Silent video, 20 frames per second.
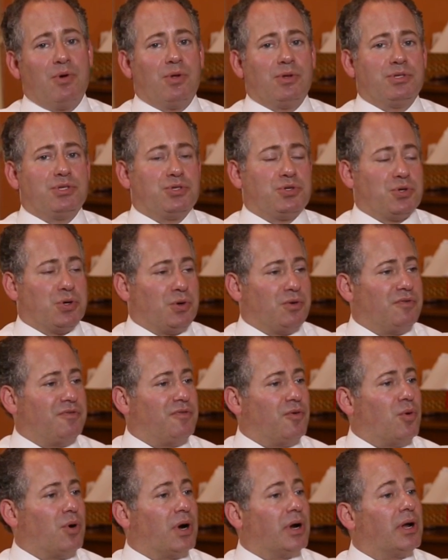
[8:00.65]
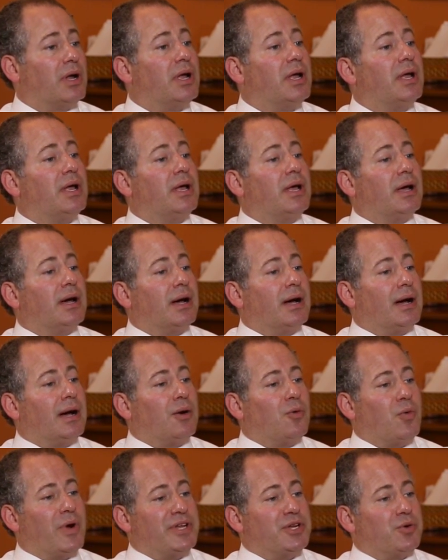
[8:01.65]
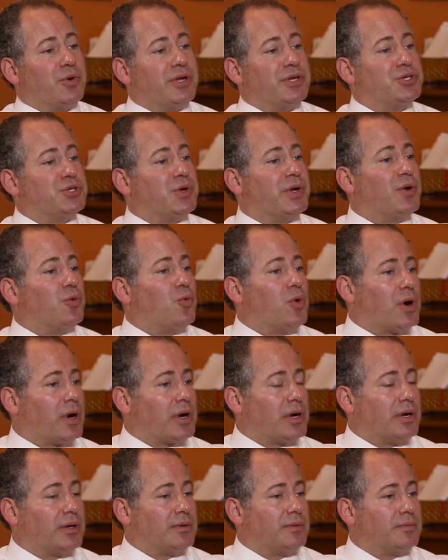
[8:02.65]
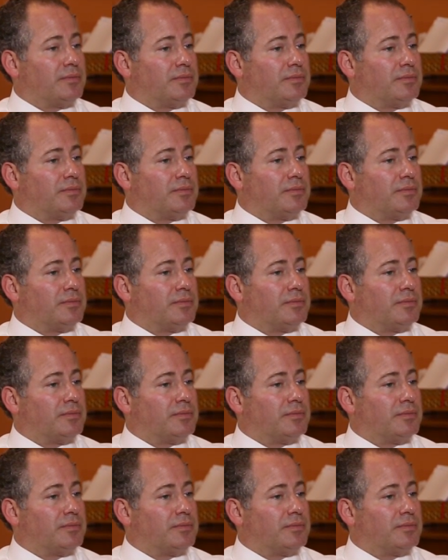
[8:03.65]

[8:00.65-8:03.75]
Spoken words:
holds true for when you're injured at work.